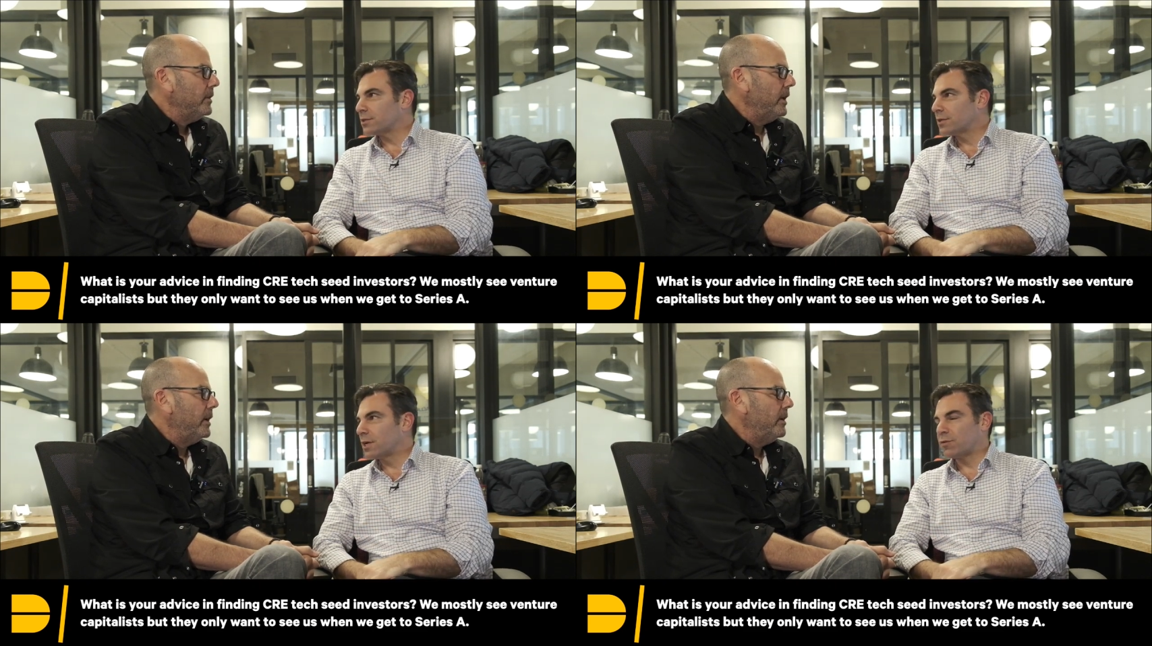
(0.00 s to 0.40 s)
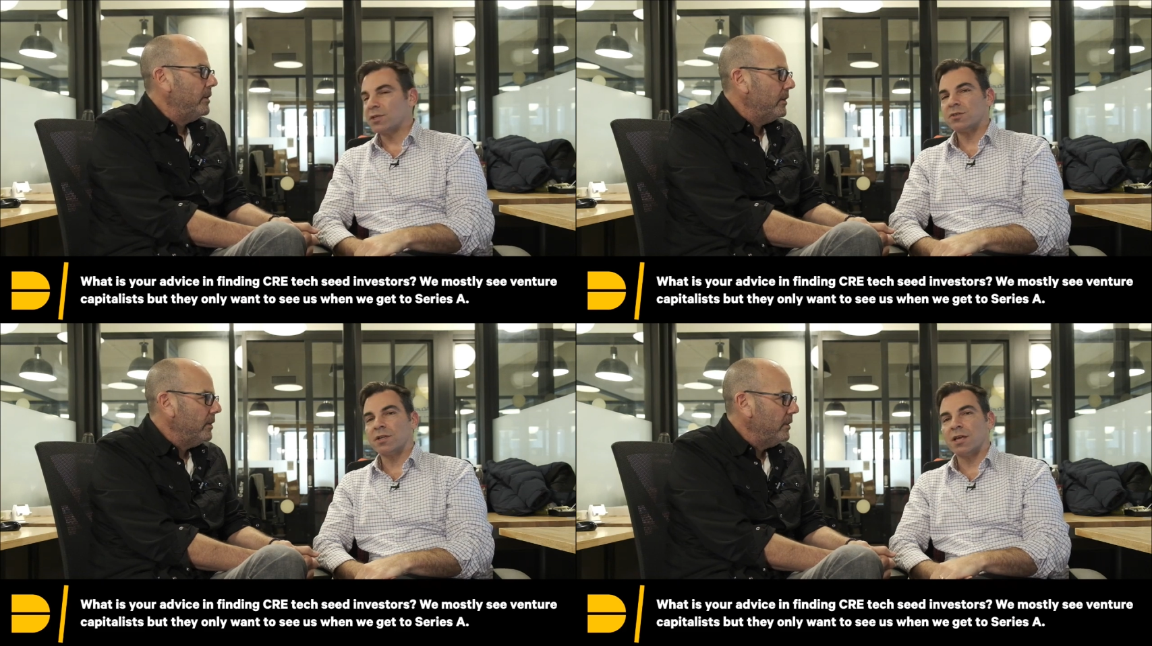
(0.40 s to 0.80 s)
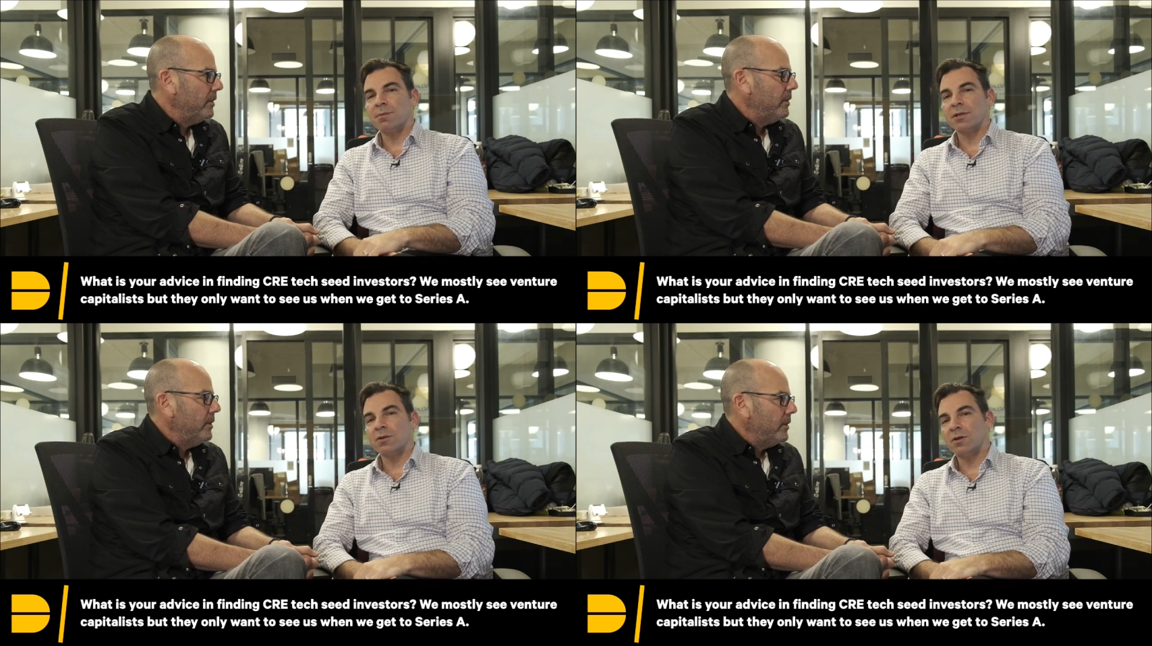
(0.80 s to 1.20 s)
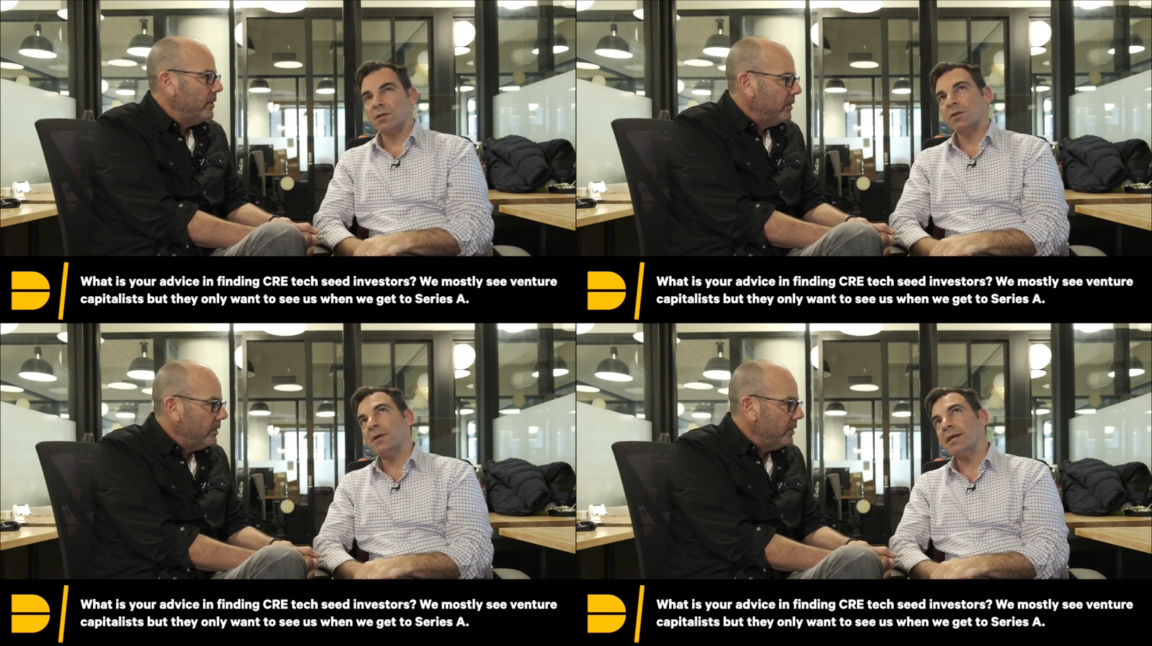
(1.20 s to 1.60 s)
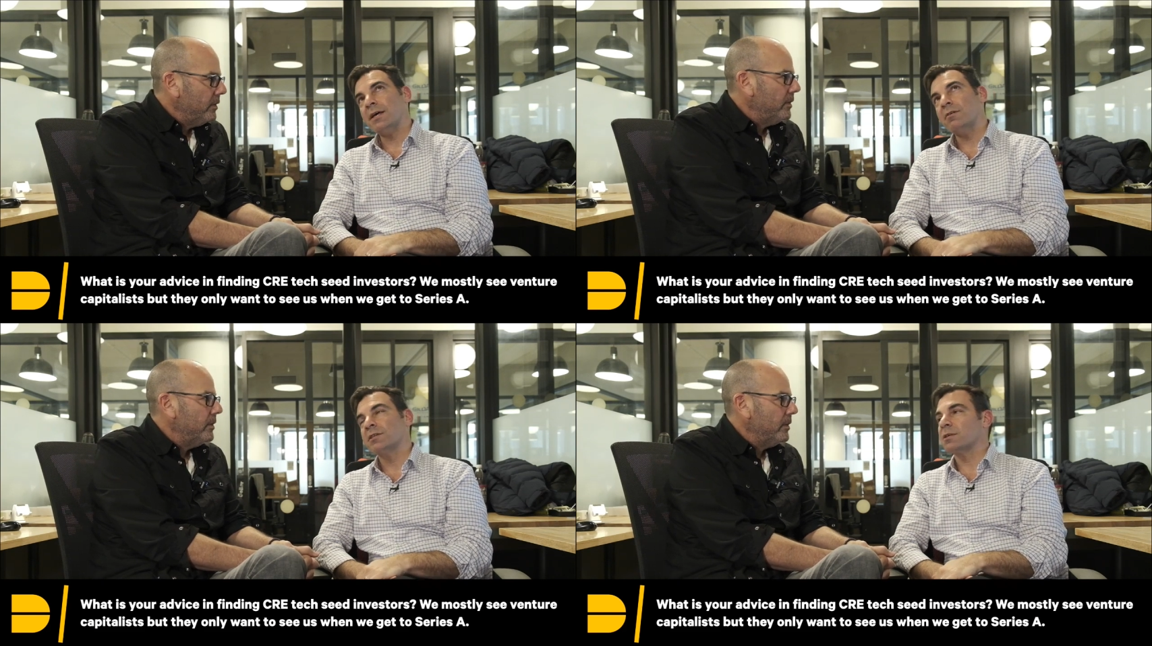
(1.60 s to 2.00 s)
Speaker 1: Yeah. If they start hemming and hawing, like,
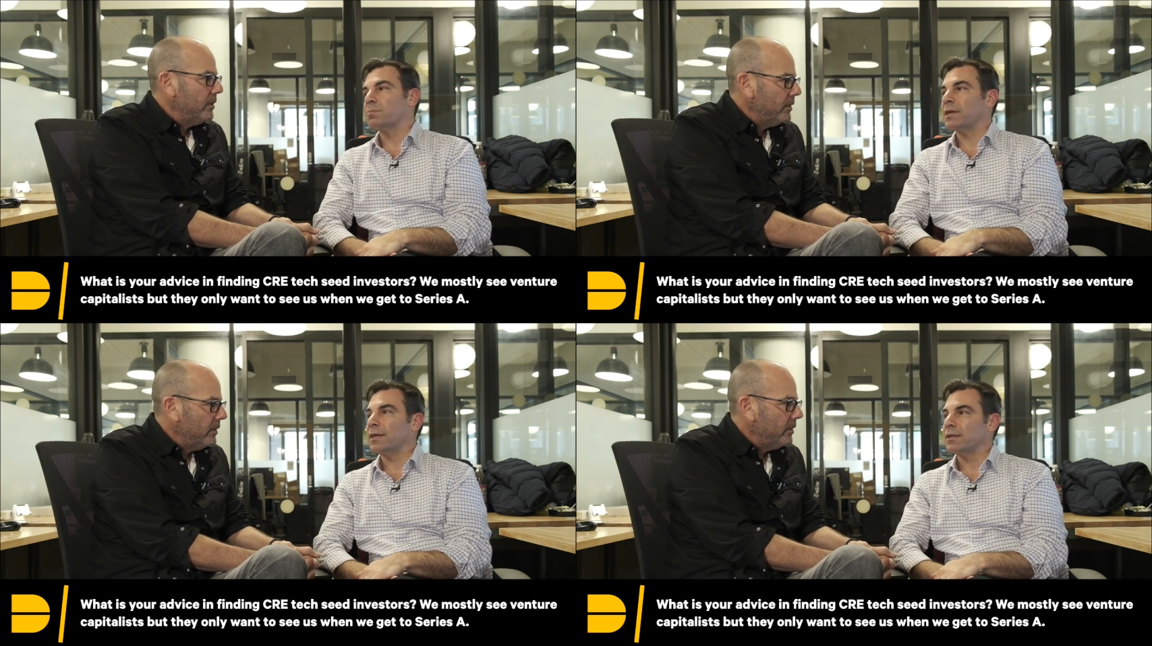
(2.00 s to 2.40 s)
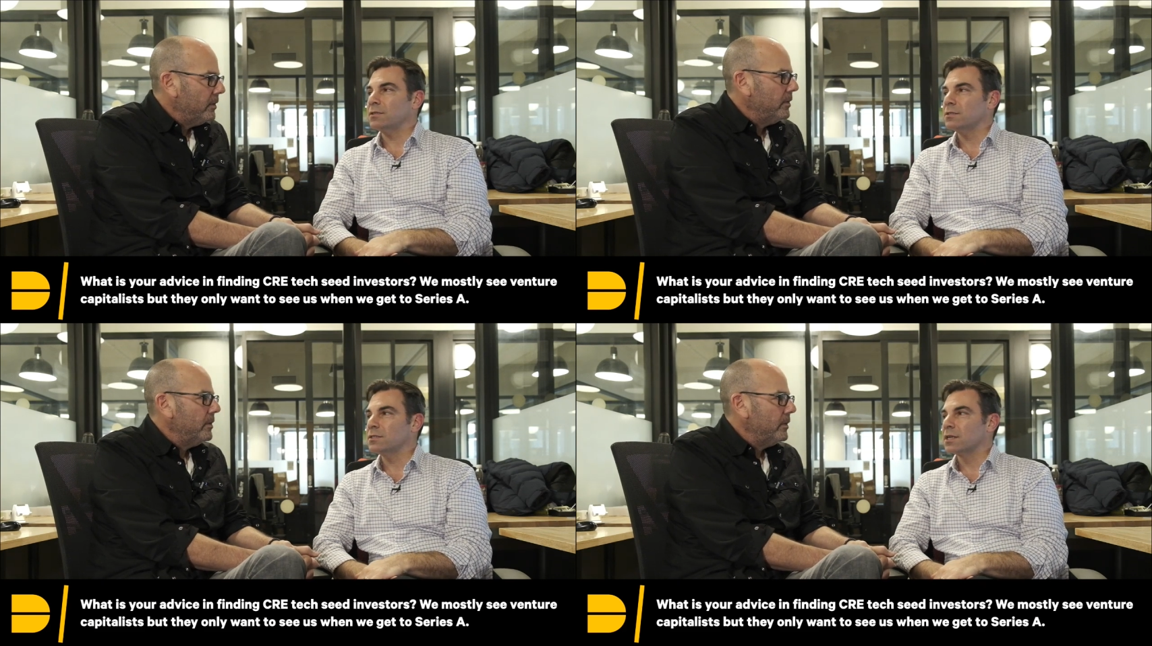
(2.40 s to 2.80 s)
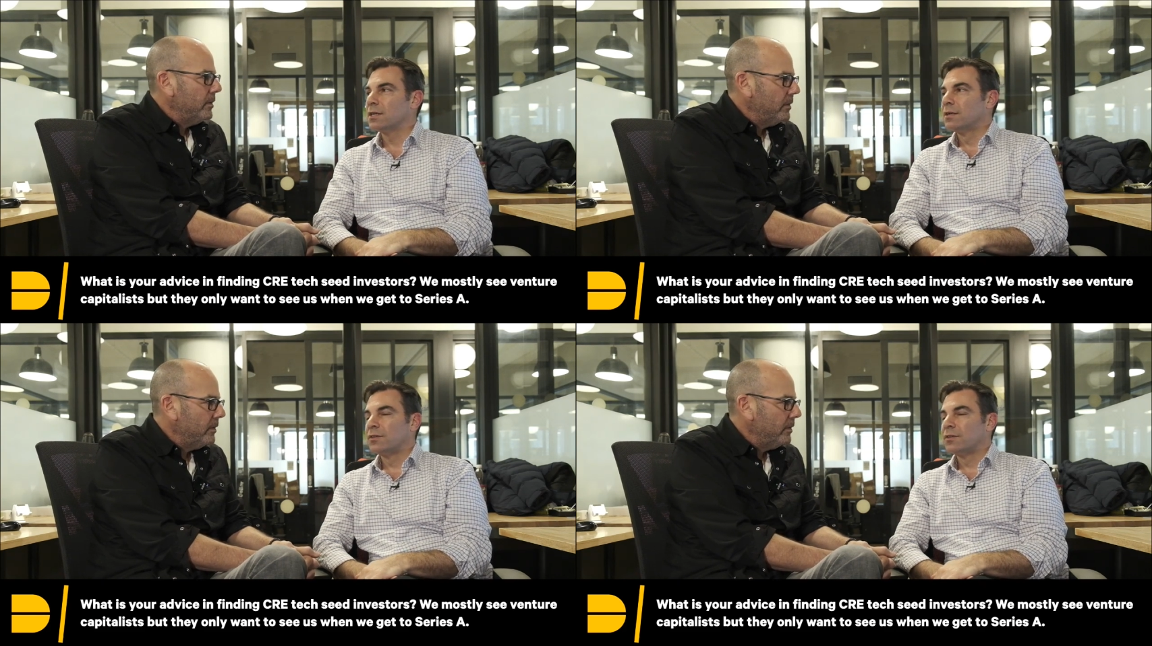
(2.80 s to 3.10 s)
"Well, it depends,"